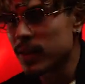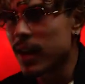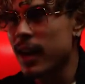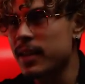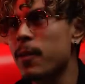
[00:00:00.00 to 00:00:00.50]

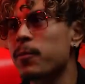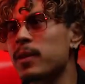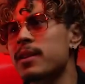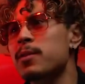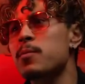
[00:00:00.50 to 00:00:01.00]
I
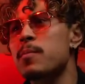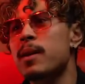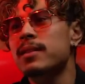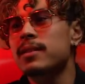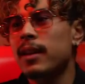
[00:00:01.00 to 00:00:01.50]
definitely do
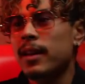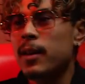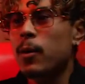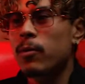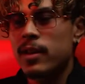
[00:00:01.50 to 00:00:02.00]
miss like you
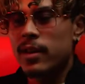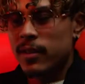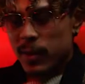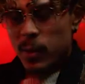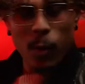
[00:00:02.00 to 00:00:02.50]
know the
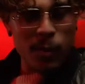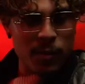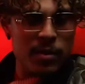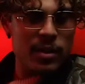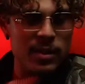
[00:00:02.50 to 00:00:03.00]

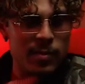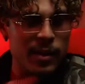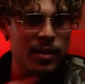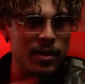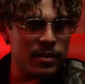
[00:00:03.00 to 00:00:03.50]
northern
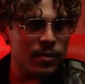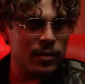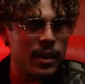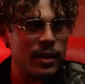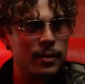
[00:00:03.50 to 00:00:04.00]
experience of
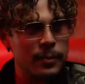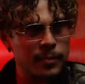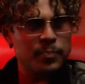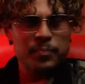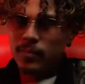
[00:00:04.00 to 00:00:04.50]
like
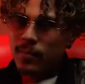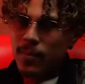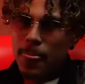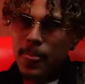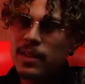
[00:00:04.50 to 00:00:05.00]

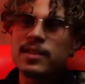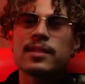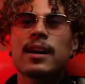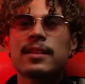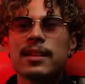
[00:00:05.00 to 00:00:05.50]
just
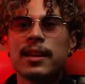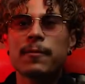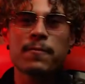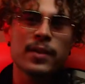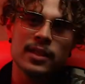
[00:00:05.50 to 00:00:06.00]
hunting,
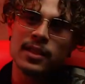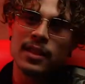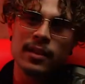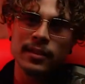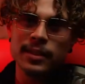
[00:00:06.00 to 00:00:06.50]
fishing.